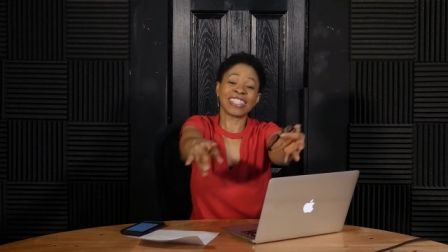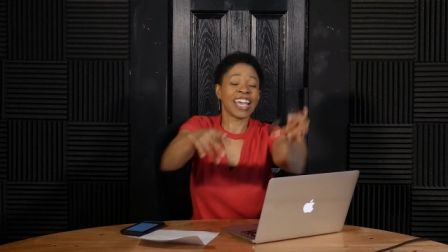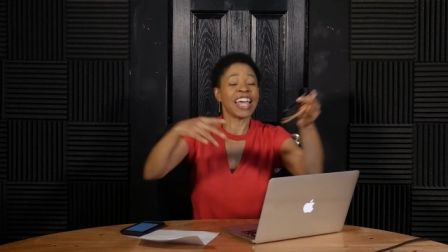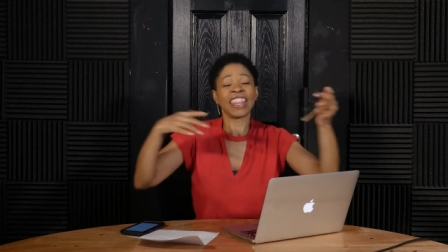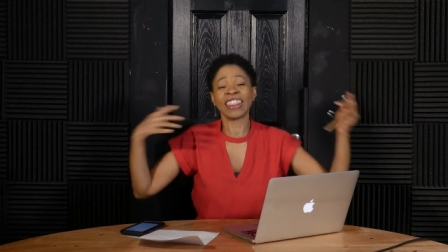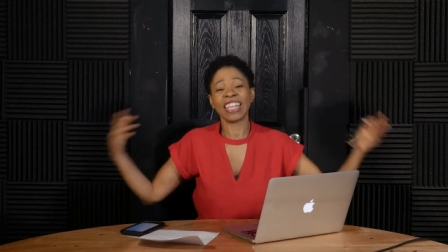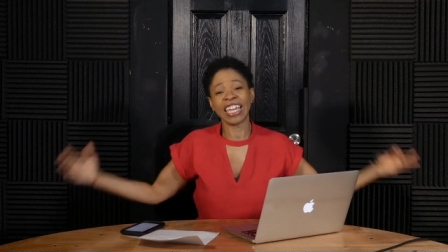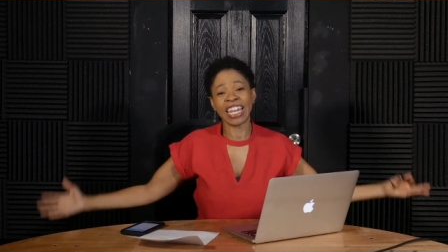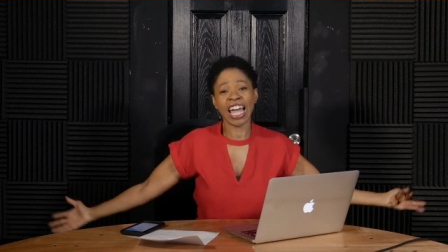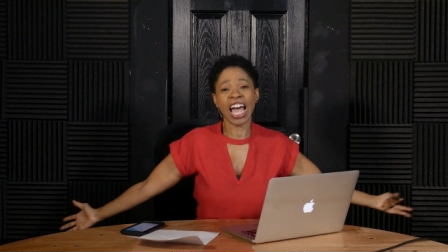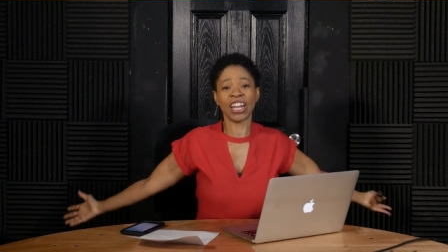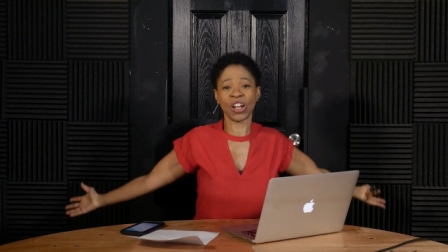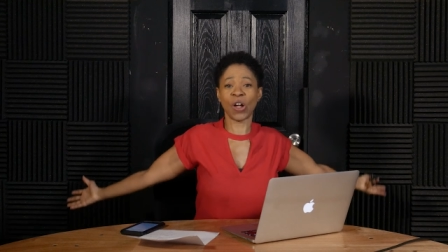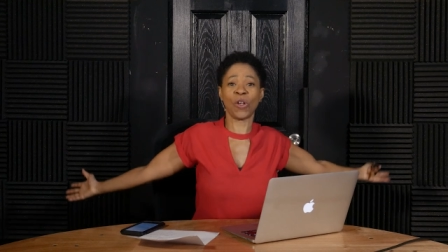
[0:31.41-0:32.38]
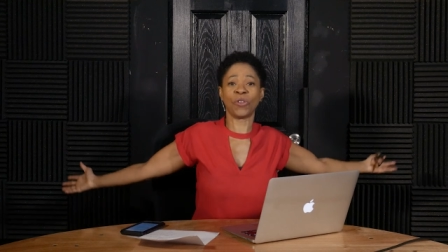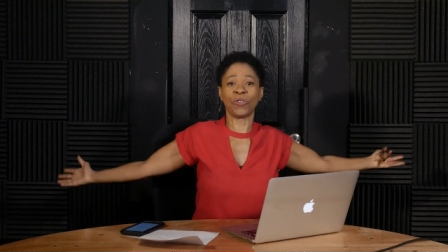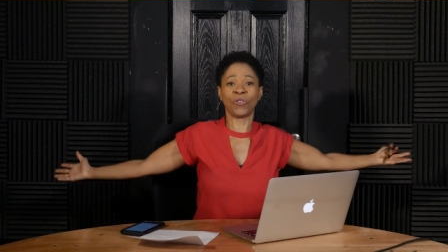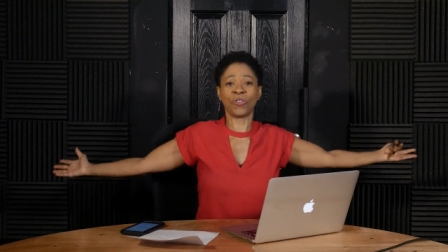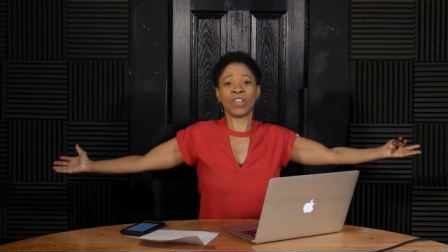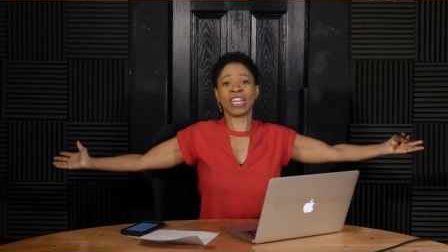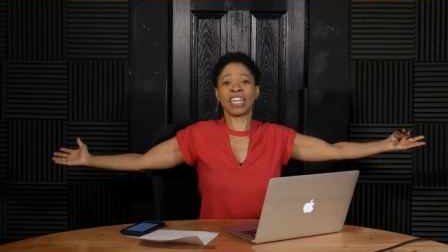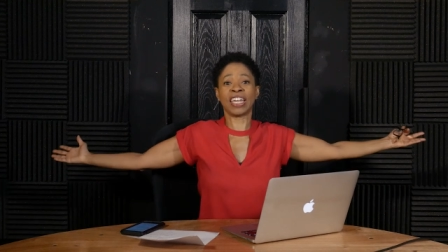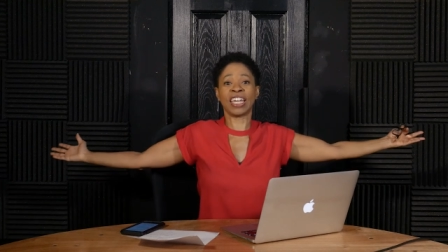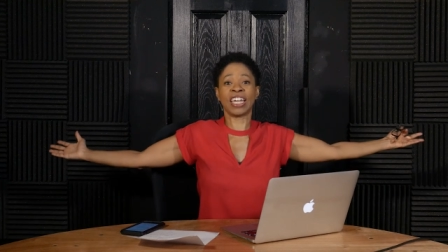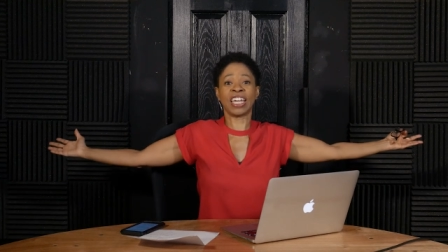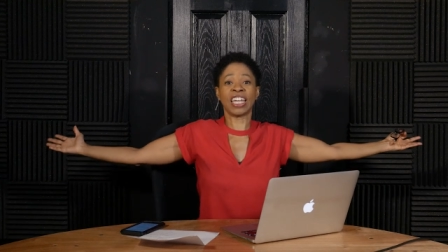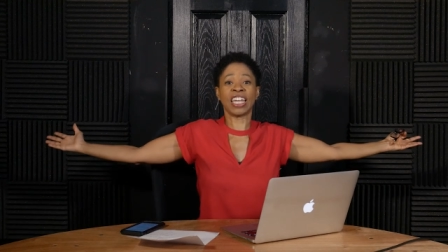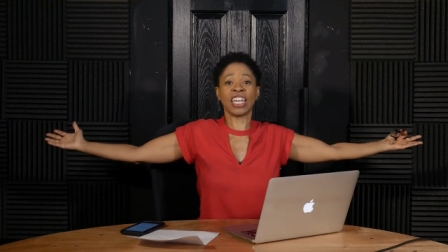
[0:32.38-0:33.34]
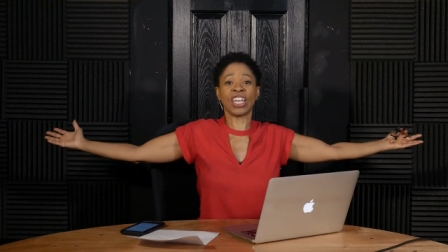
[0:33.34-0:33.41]
and then I don't
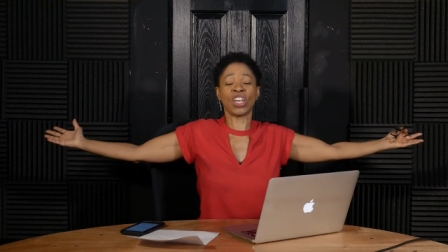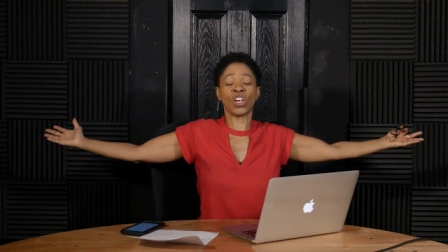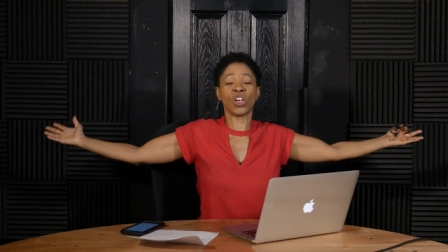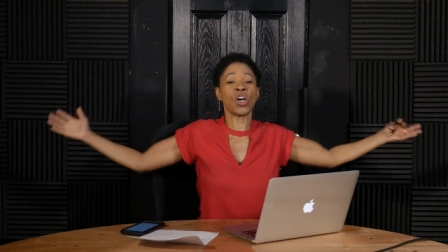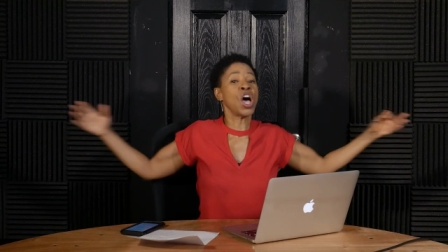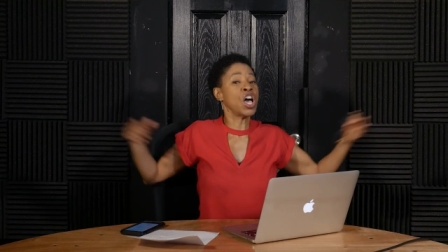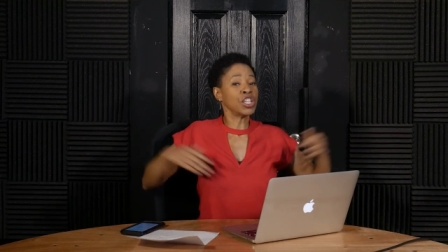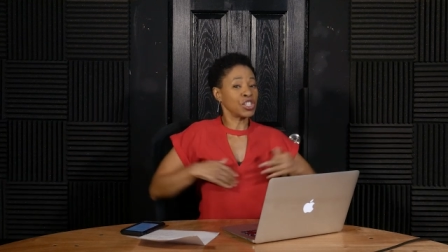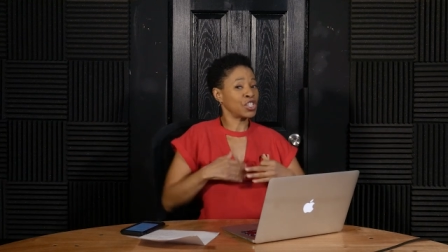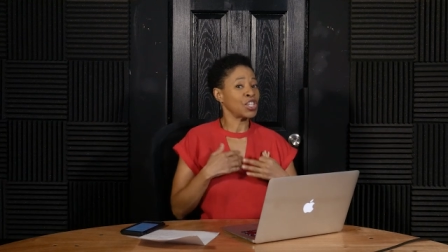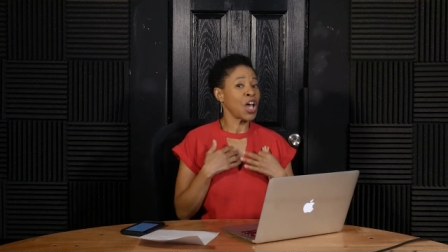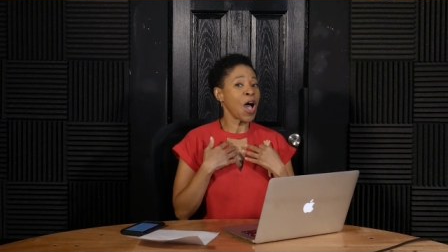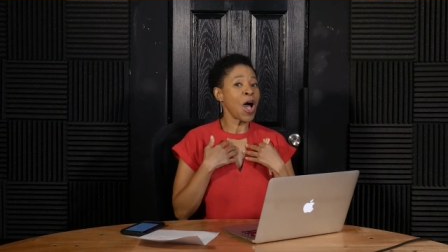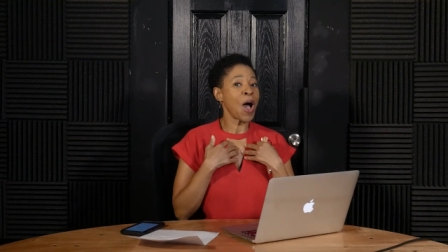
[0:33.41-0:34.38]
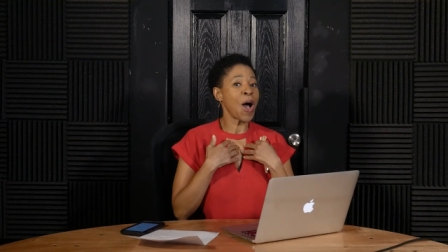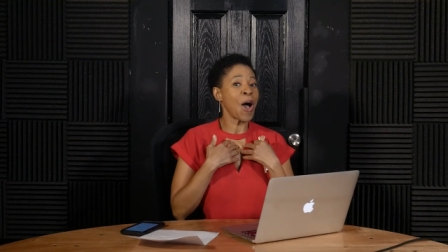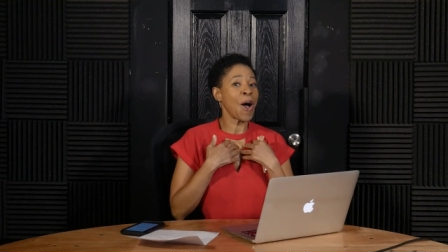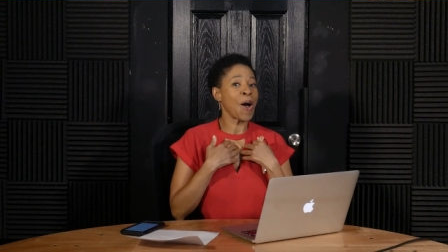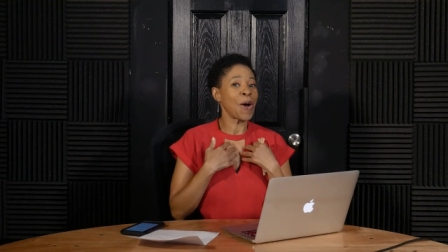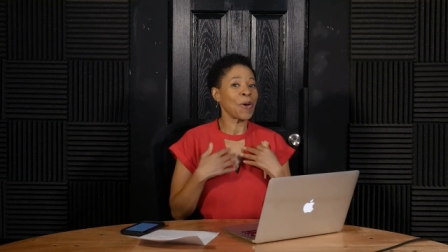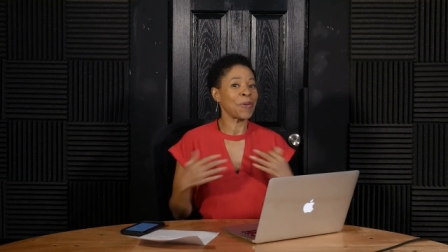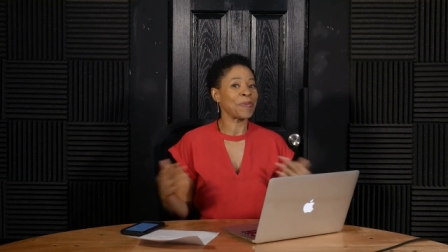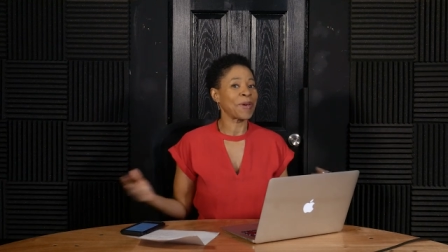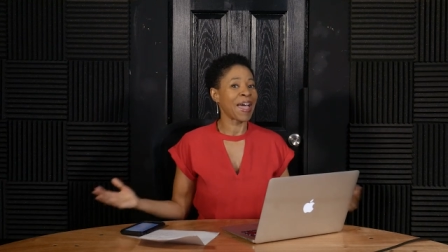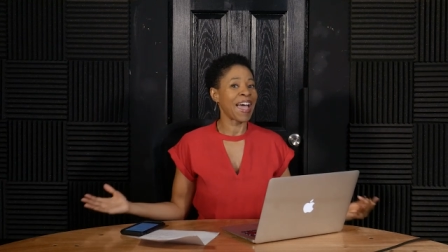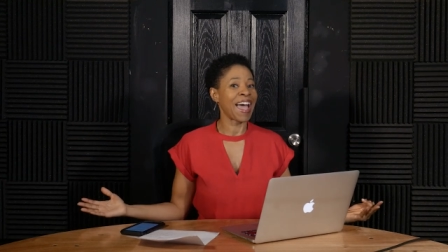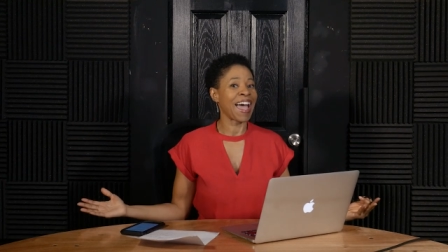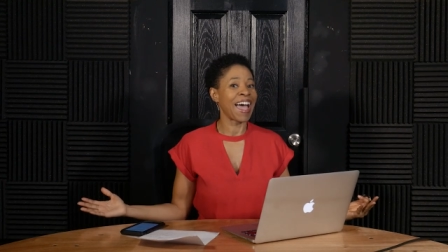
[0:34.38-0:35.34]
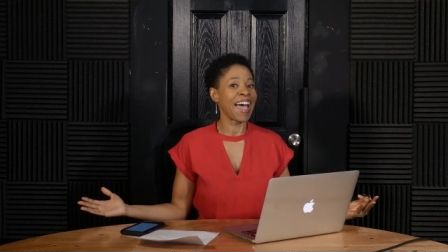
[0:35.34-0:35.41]
feel so
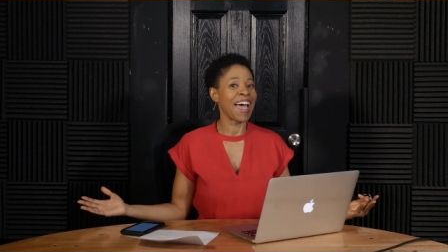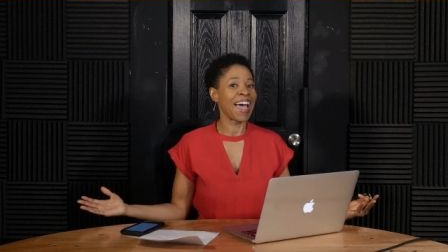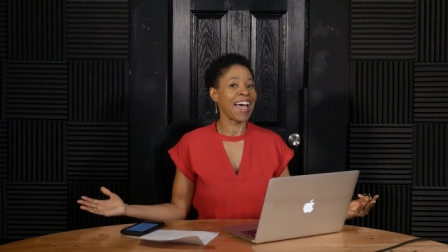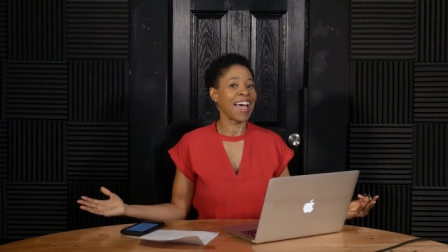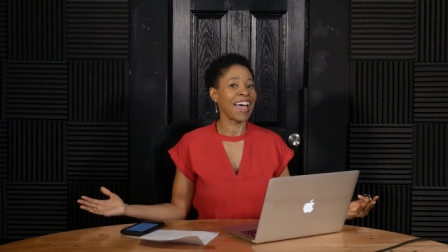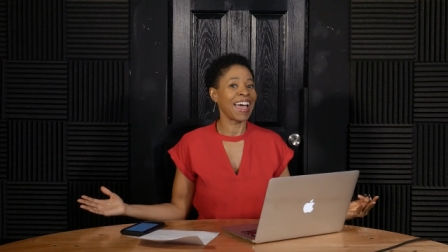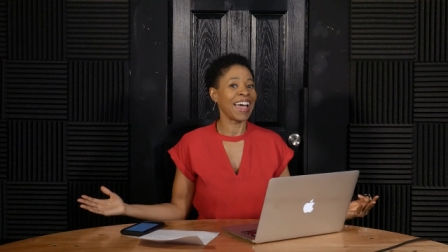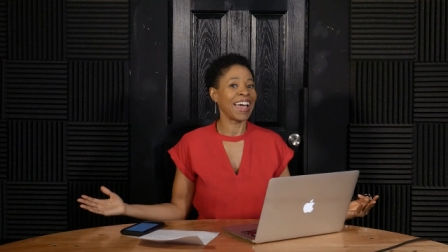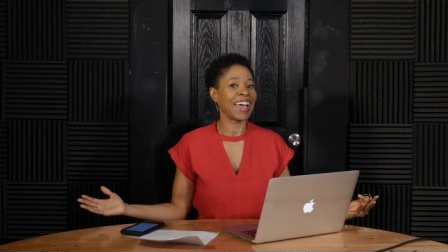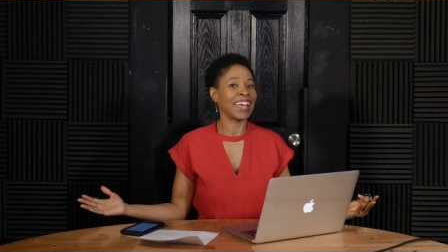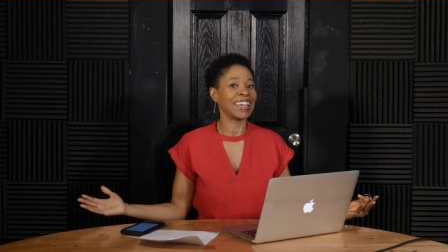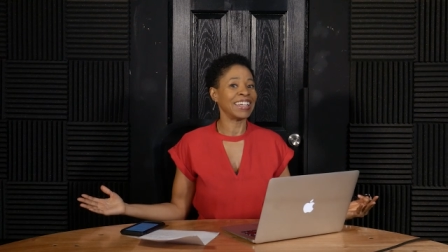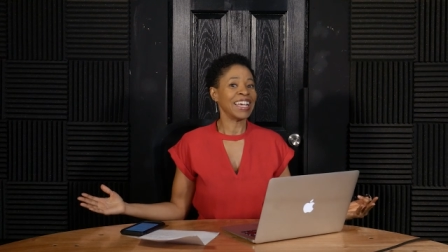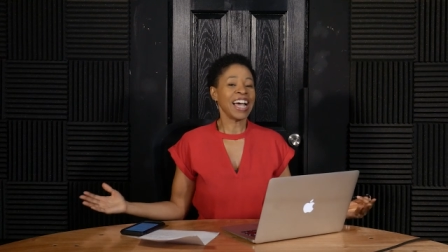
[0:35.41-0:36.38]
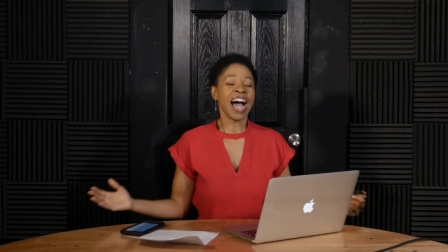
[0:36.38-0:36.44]
bad.